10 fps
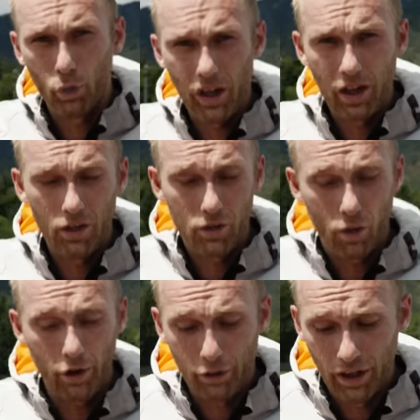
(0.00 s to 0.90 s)
wheel, so
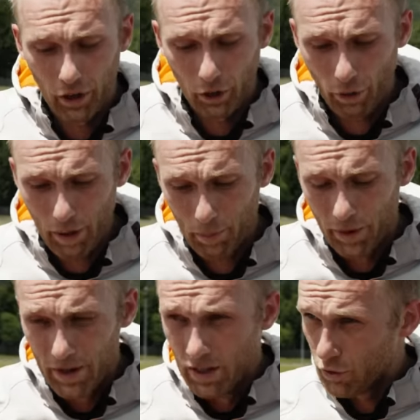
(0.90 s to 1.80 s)
I feel the grip,
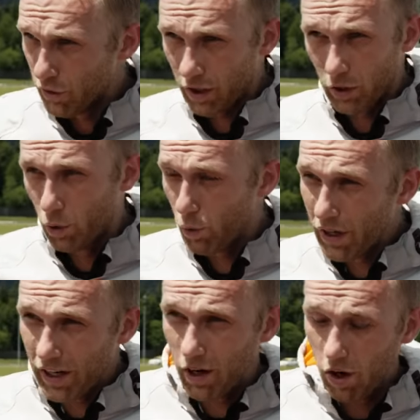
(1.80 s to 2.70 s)
so I can do
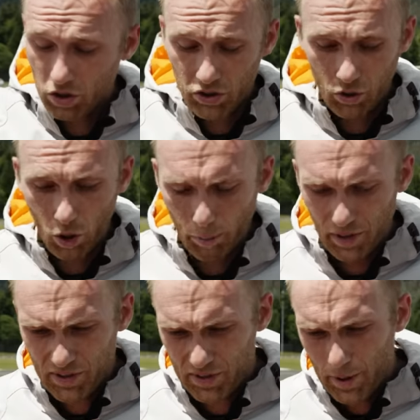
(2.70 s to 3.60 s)
really long
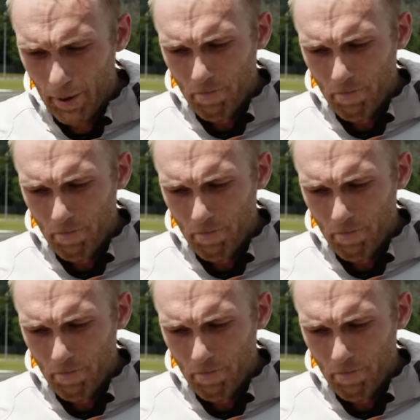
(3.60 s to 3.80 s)
stoppies.